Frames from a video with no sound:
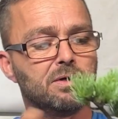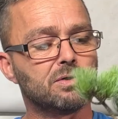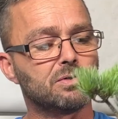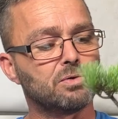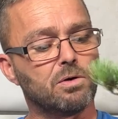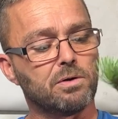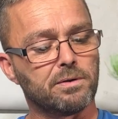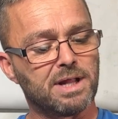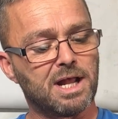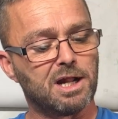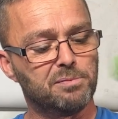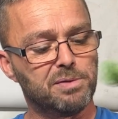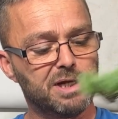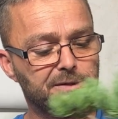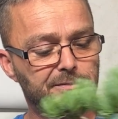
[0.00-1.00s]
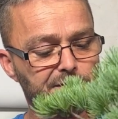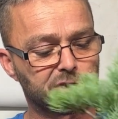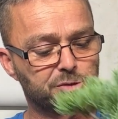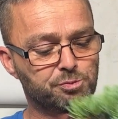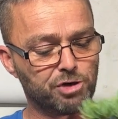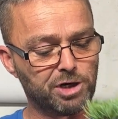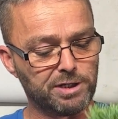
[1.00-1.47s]
So that'll be in the
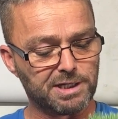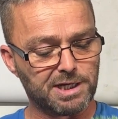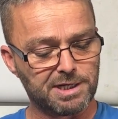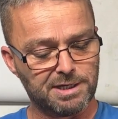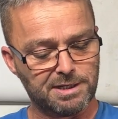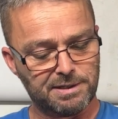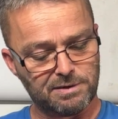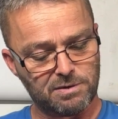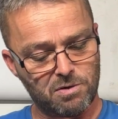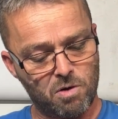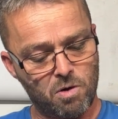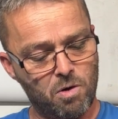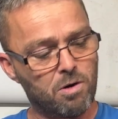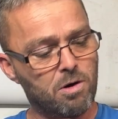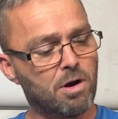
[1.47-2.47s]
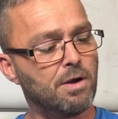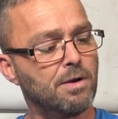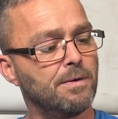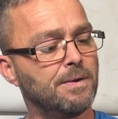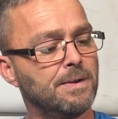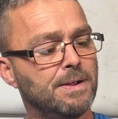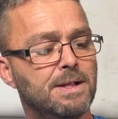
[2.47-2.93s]
spring, that, or
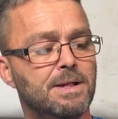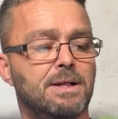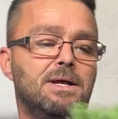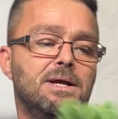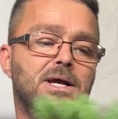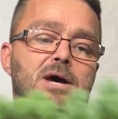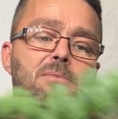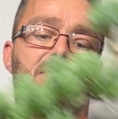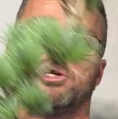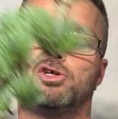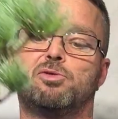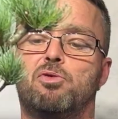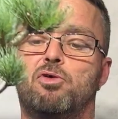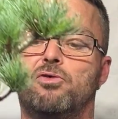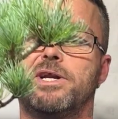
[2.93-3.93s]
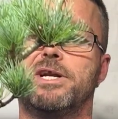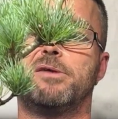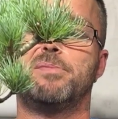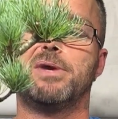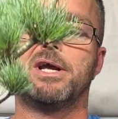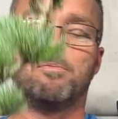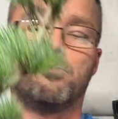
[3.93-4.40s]
I might just put it in a
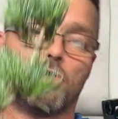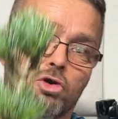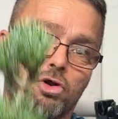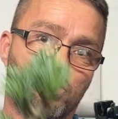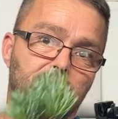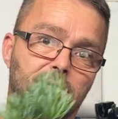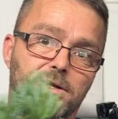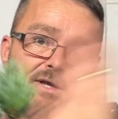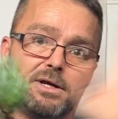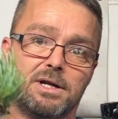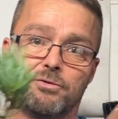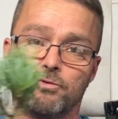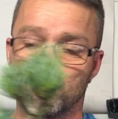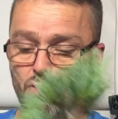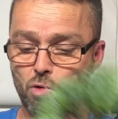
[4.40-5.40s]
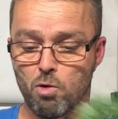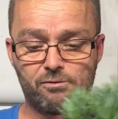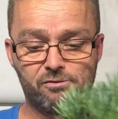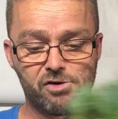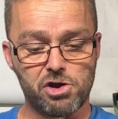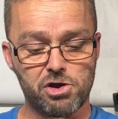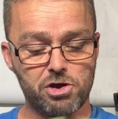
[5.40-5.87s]
bigger pot and let it go
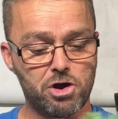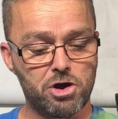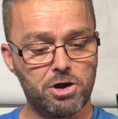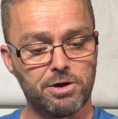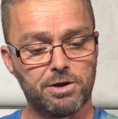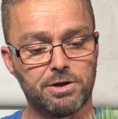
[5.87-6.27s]
for a year.